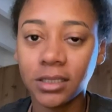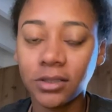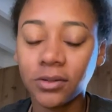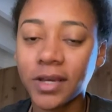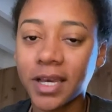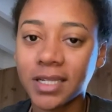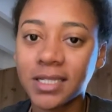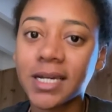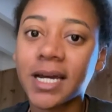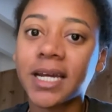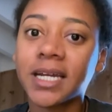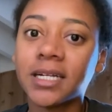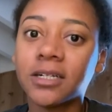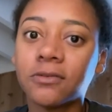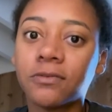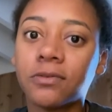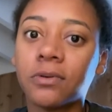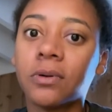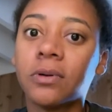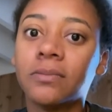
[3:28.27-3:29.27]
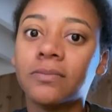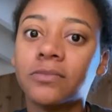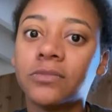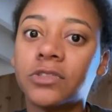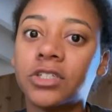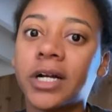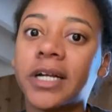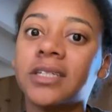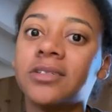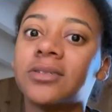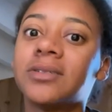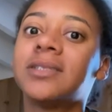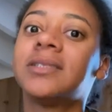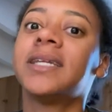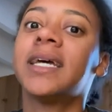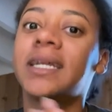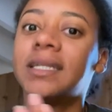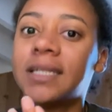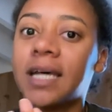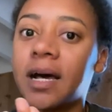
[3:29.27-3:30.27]
You get tired from trying to
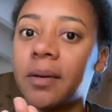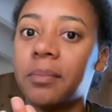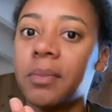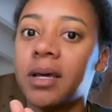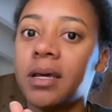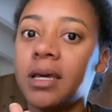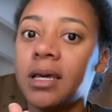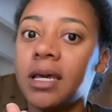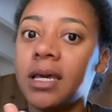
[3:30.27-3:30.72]
stand up.